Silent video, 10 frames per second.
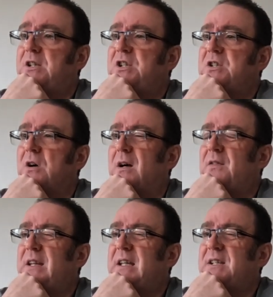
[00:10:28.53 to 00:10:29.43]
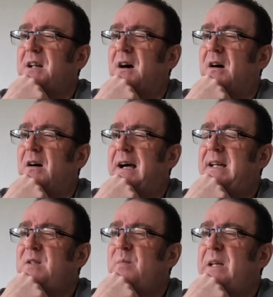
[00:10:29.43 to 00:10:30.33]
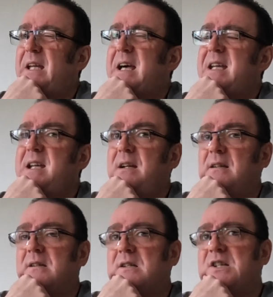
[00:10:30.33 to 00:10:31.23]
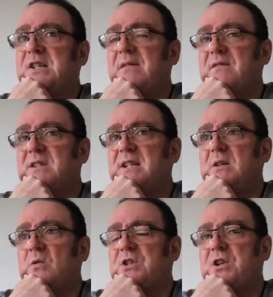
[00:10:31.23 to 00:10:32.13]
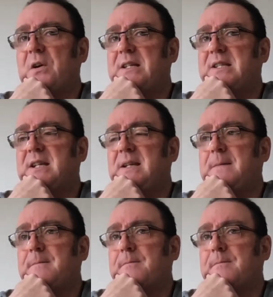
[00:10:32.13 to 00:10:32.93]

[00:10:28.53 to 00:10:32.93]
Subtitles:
She's got, I think it's an RHPA 70 or 90.